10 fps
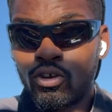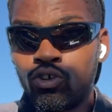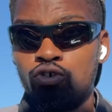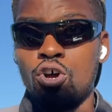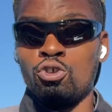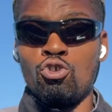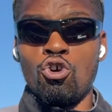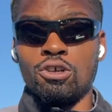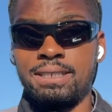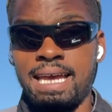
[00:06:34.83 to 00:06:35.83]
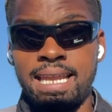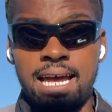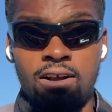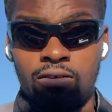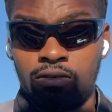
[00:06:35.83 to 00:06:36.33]
you know, you're going to stand
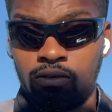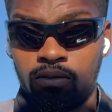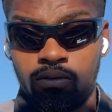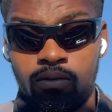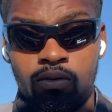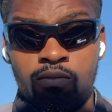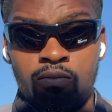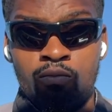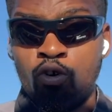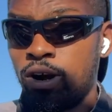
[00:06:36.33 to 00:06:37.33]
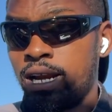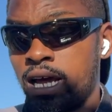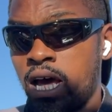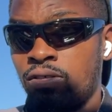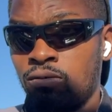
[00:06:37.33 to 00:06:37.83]
out more than the
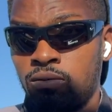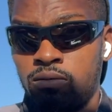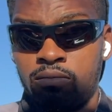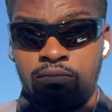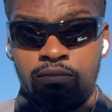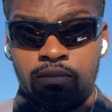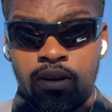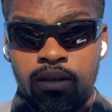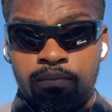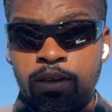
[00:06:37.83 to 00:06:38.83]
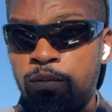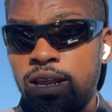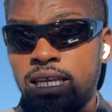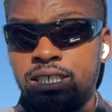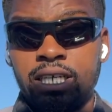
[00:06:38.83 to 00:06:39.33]
other people
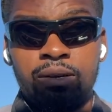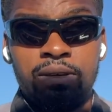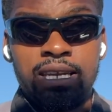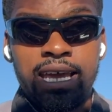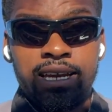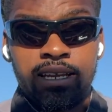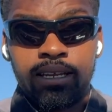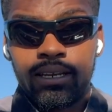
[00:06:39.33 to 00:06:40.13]
that she could be dating.